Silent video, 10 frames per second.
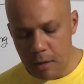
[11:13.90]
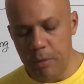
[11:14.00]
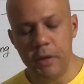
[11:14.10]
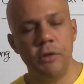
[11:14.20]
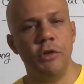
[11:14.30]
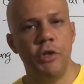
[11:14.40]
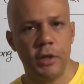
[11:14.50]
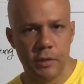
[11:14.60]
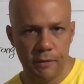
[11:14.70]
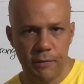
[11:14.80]
But these are
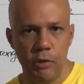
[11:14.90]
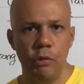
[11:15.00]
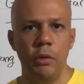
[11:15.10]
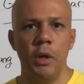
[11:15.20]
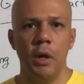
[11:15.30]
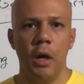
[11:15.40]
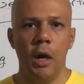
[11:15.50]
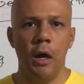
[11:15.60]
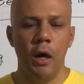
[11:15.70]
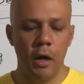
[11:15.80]
just a few
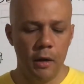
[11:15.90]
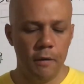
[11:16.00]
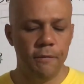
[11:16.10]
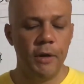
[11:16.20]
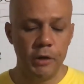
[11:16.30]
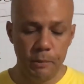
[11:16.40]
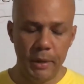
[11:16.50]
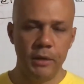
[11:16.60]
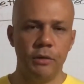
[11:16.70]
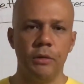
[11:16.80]

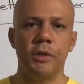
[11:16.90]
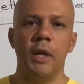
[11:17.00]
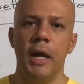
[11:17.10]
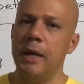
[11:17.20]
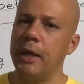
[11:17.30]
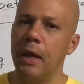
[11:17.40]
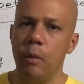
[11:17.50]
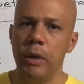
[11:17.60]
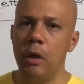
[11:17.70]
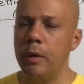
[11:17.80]
fundamentals. And again,
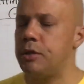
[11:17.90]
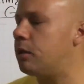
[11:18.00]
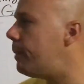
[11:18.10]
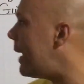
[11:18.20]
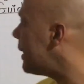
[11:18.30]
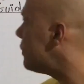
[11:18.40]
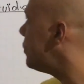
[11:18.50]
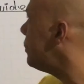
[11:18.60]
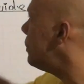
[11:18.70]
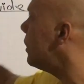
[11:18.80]
we always go back
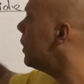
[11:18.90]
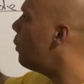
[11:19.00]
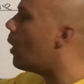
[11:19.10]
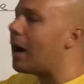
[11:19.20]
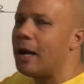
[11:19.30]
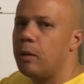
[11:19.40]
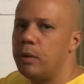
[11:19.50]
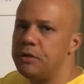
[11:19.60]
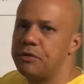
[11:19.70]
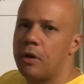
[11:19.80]
to why
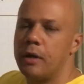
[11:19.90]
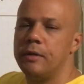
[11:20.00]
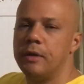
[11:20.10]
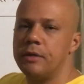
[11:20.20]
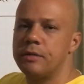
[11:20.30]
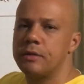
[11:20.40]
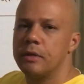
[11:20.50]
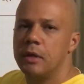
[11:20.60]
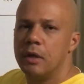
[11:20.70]
we started this.